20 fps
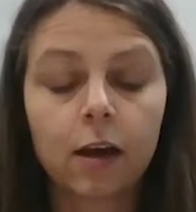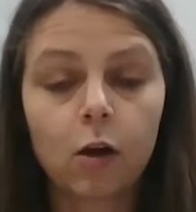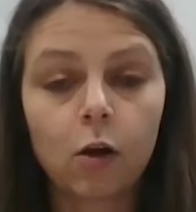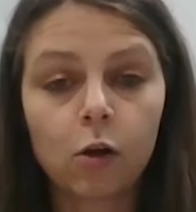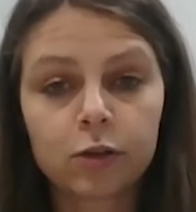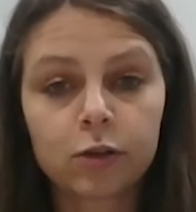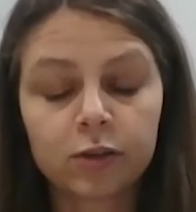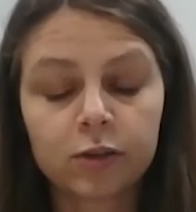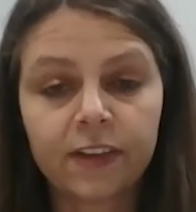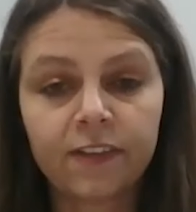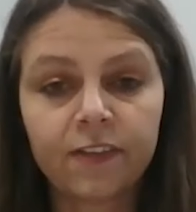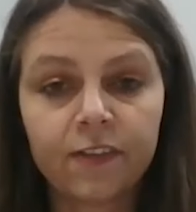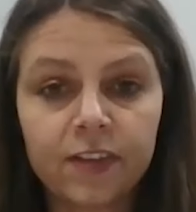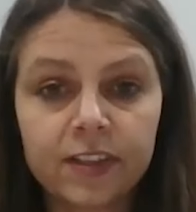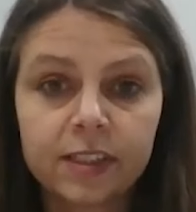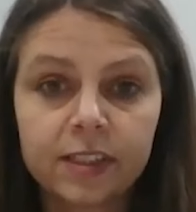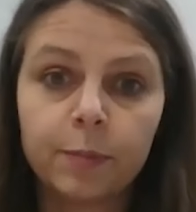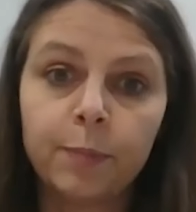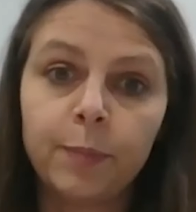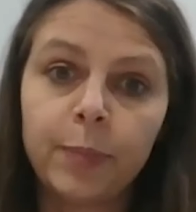Also the
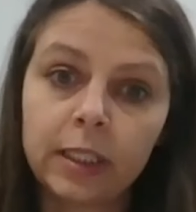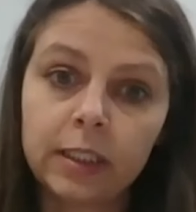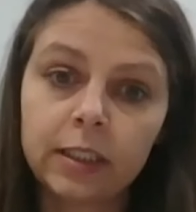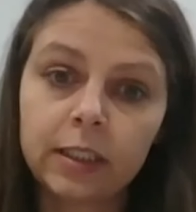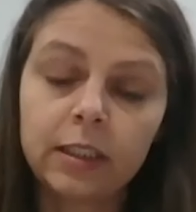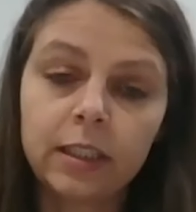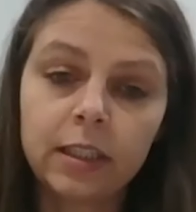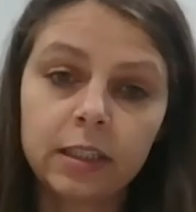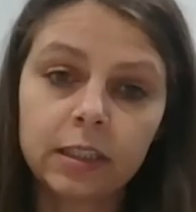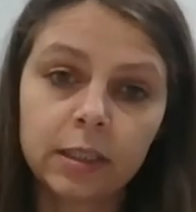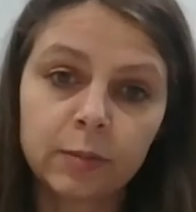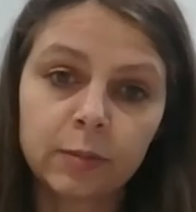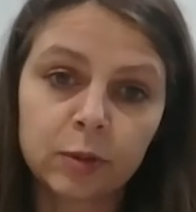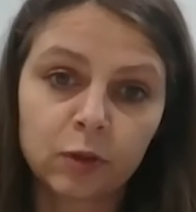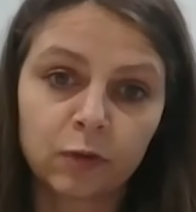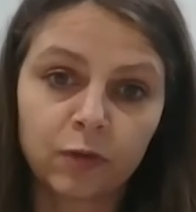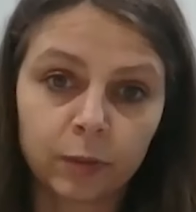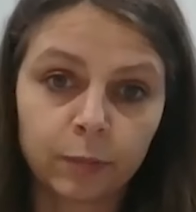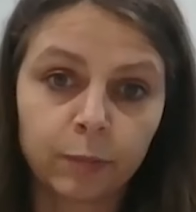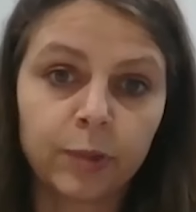feasibility in terms
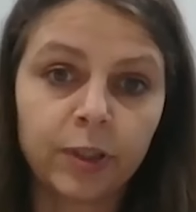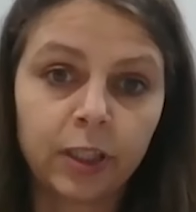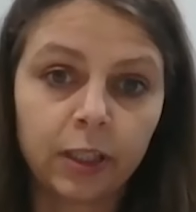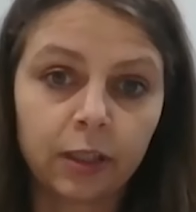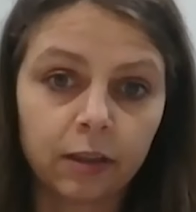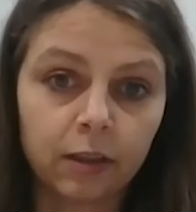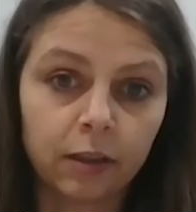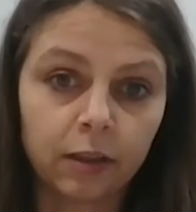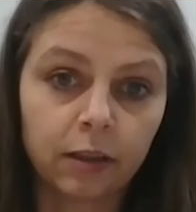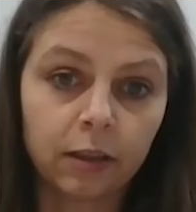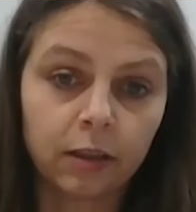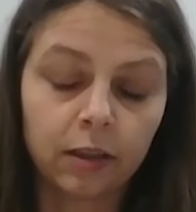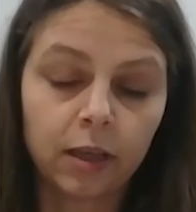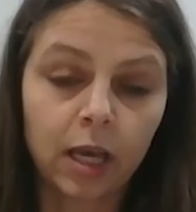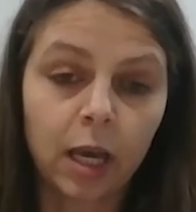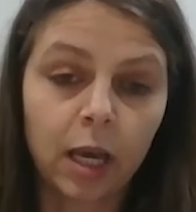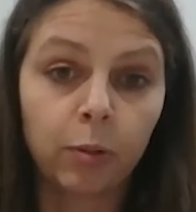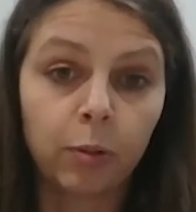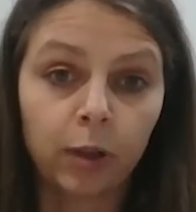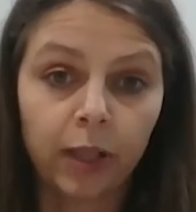of
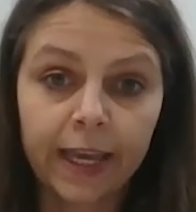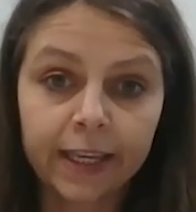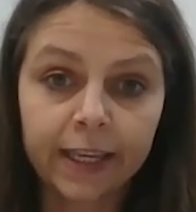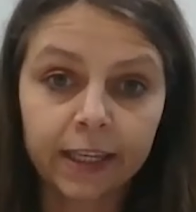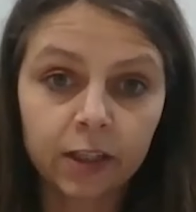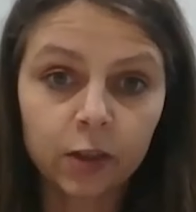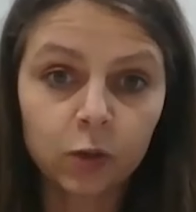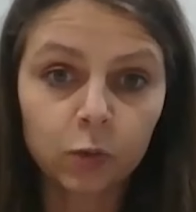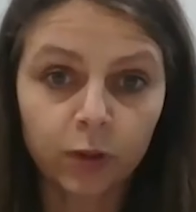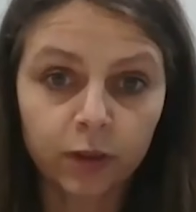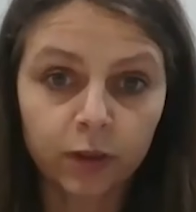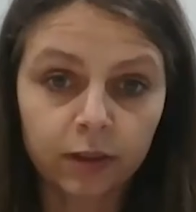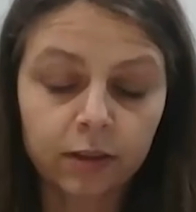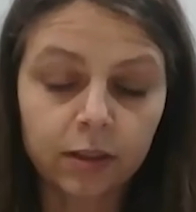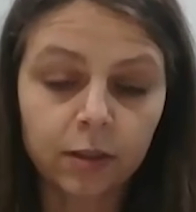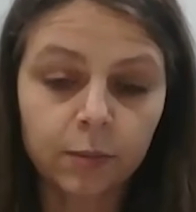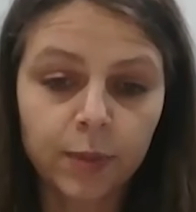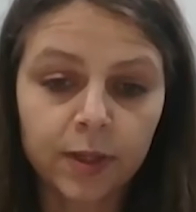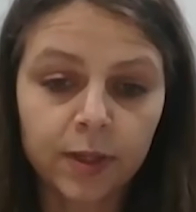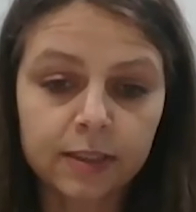applying it within
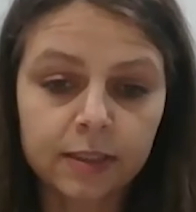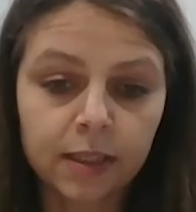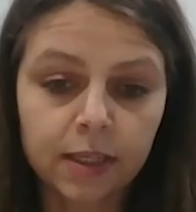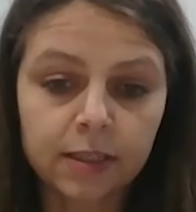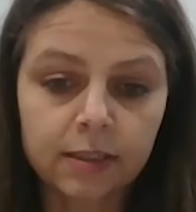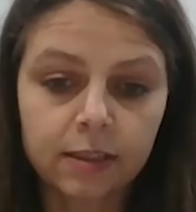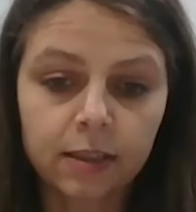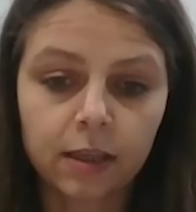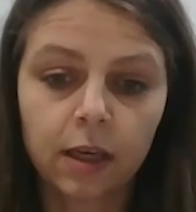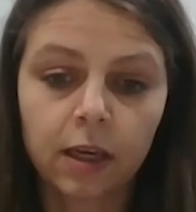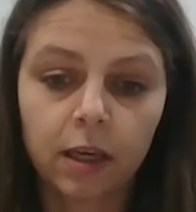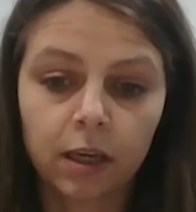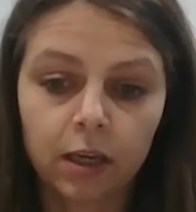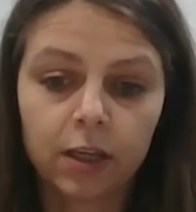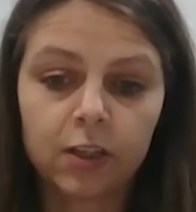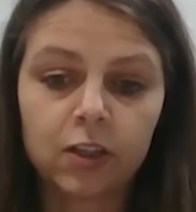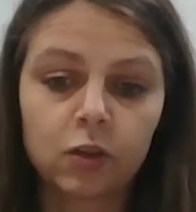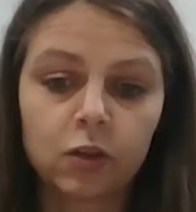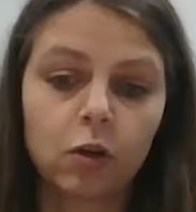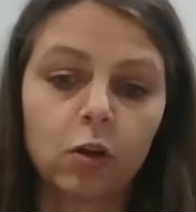the business,
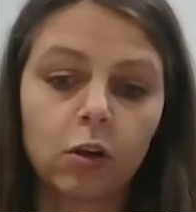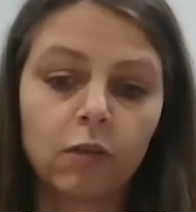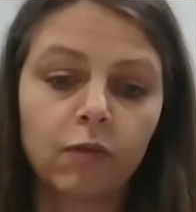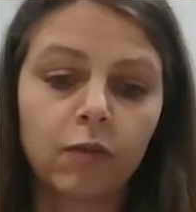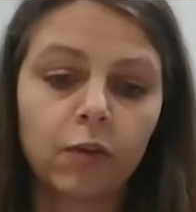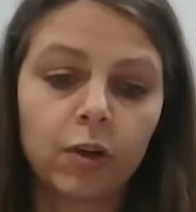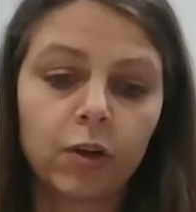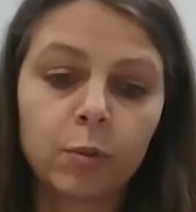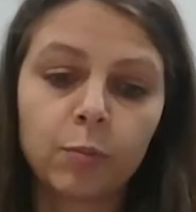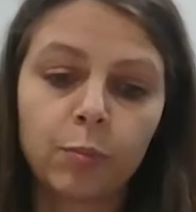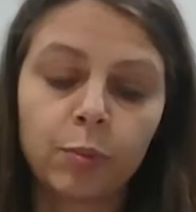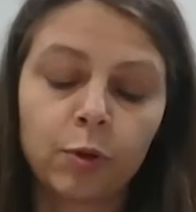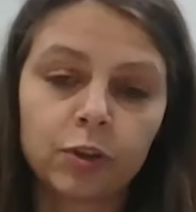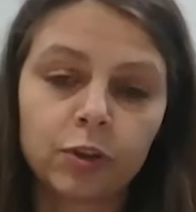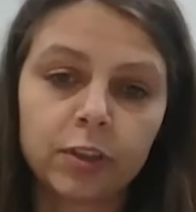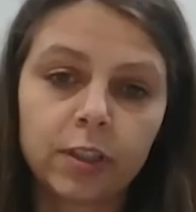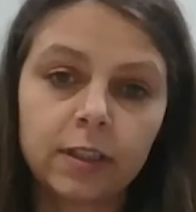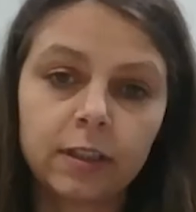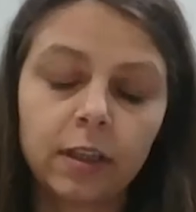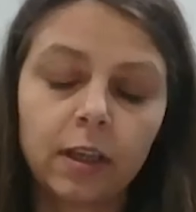it's all very
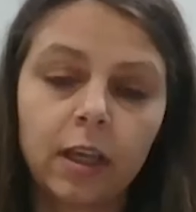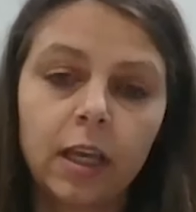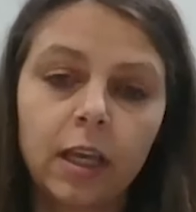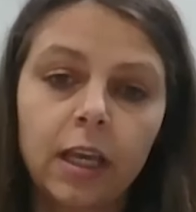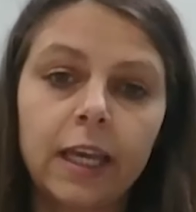important.